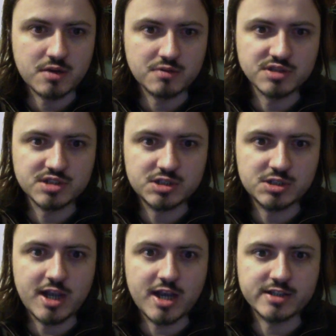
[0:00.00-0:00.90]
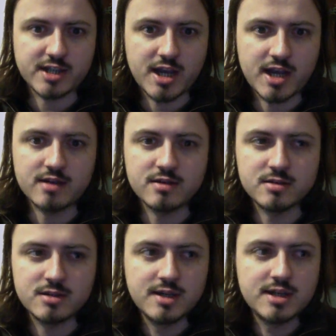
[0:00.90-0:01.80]
stares ahead and
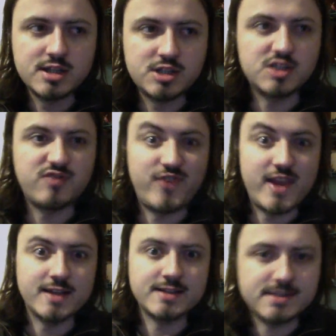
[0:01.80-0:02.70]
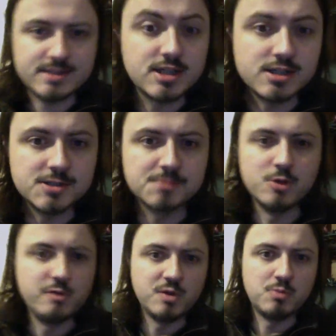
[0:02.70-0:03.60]
he's just fierce and, you know, he just
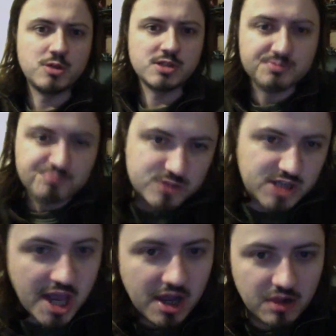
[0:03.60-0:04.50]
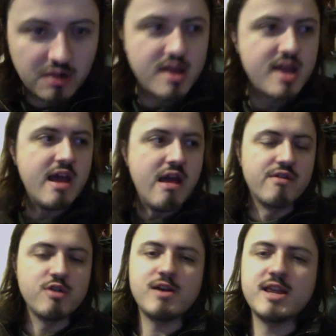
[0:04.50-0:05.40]
moves on wanting to kill
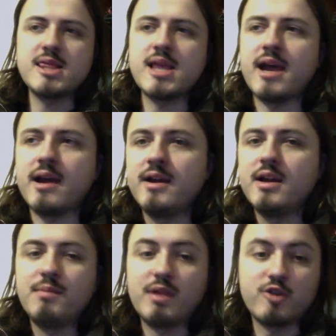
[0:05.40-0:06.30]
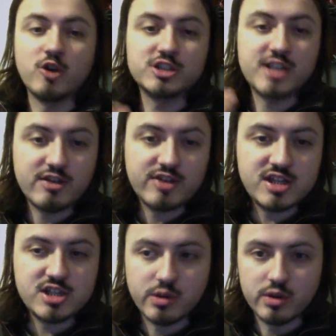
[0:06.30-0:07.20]
everyone in there. But of course now
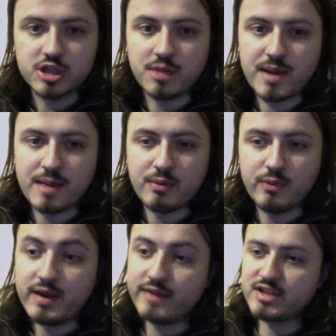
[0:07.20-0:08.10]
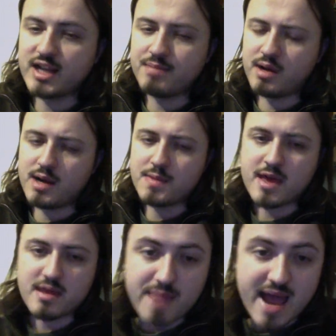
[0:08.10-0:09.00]
these torture people, they've stayed behind. They're
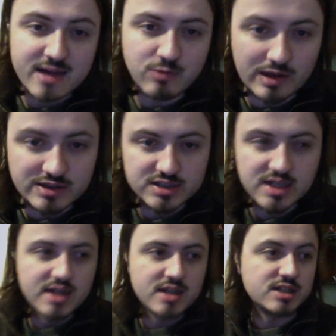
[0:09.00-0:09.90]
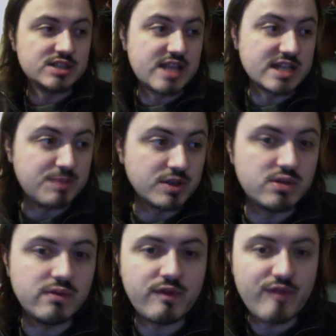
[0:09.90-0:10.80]
the mad ones because they're supposed to
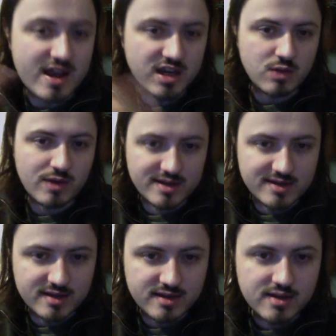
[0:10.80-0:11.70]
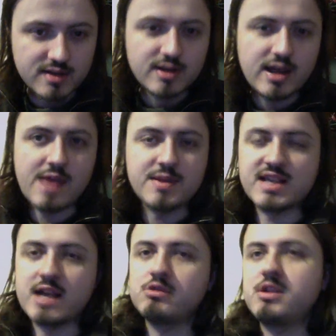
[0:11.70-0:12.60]
have evacuated. And the
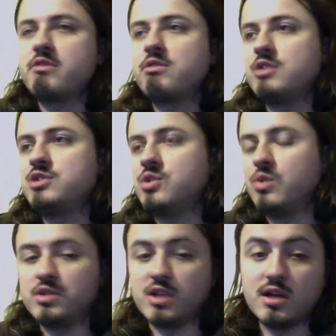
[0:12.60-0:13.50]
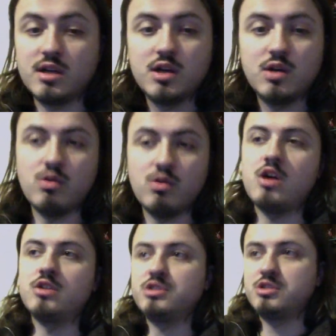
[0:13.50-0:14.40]
Sanguinary Rose's order
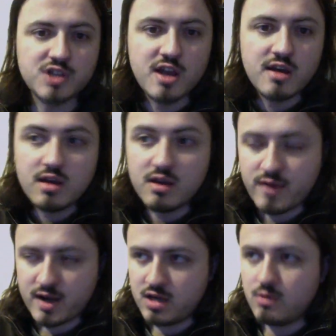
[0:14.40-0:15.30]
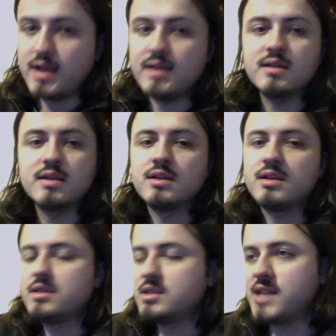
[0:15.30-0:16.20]
was evacuate
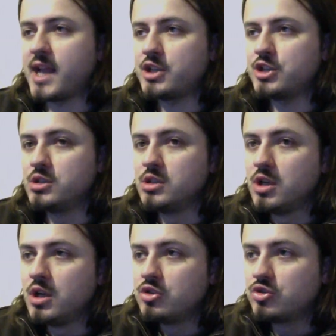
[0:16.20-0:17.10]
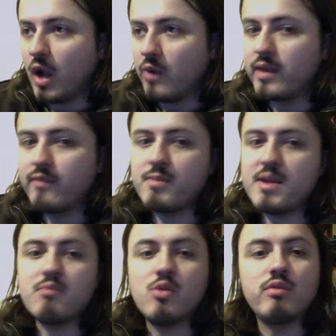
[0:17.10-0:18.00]
the section. Don't give them
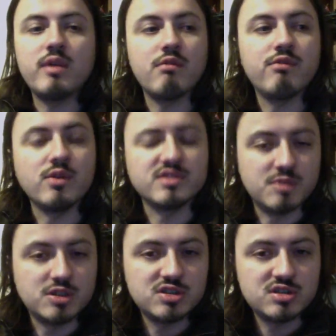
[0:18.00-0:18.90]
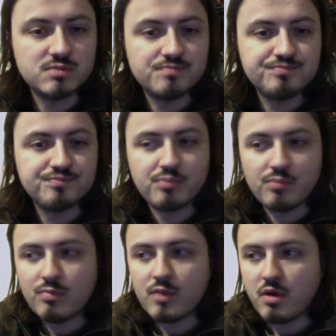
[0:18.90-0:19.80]
any more reinforcements.
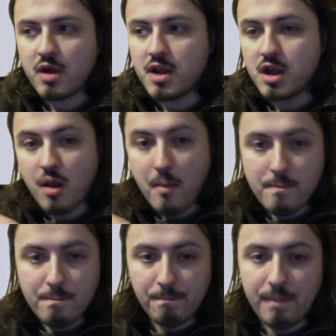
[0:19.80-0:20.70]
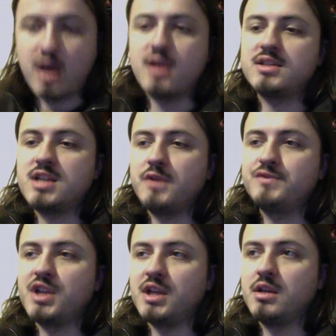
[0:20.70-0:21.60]
All right. Buy yourselves
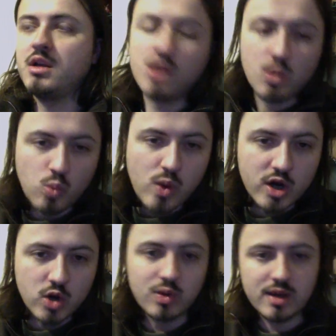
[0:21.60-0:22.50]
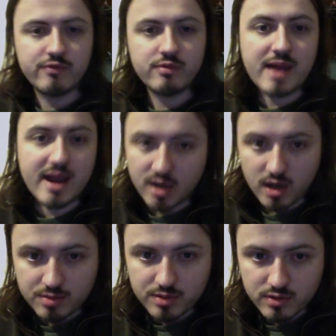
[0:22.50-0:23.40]
in. We're calling for
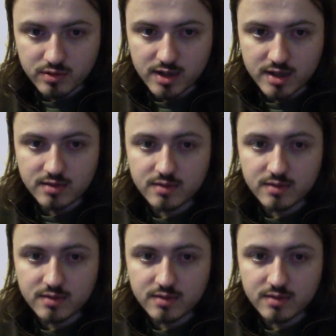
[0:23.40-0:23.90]
backup. All right.